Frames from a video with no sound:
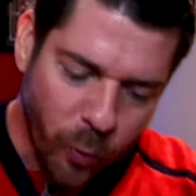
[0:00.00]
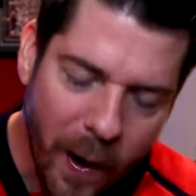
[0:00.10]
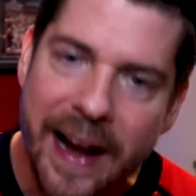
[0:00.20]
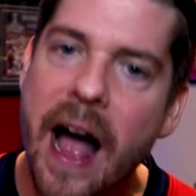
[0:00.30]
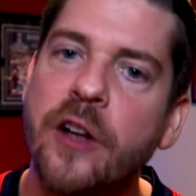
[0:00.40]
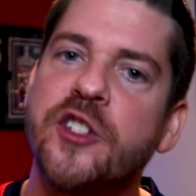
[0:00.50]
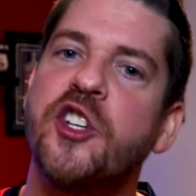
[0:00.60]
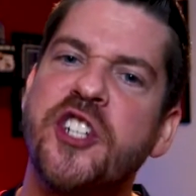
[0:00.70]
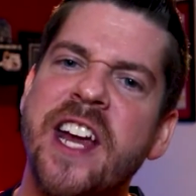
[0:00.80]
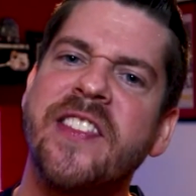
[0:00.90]
right out
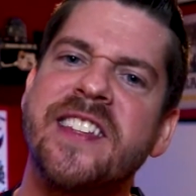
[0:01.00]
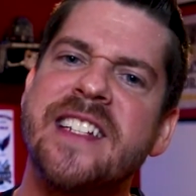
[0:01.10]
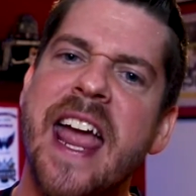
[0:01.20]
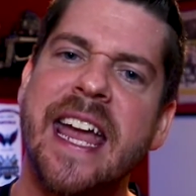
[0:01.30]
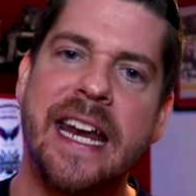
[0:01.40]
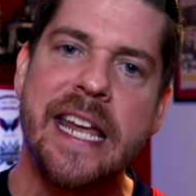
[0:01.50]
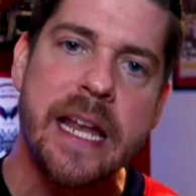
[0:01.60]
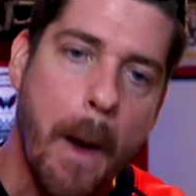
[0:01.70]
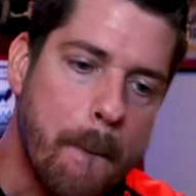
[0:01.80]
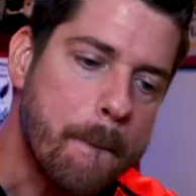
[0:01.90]
to Jake the Snake, and
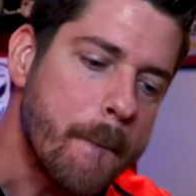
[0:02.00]
he